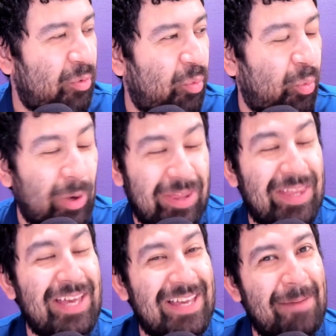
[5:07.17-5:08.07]
When
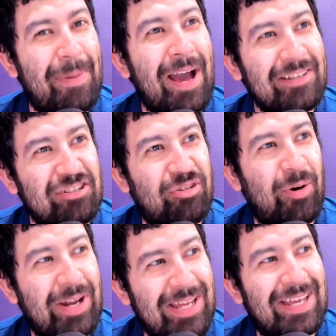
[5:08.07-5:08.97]
they get back to
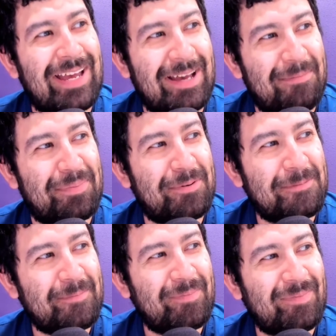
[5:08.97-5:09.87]
training camp
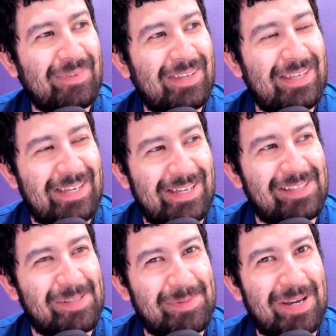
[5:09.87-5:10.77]
in
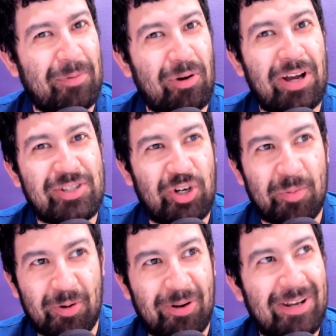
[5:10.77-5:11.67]
September,
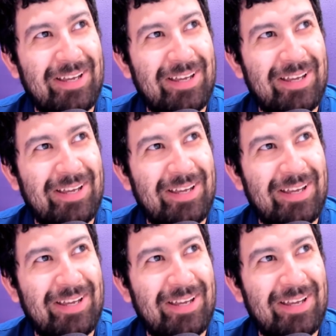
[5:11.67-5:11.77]
October,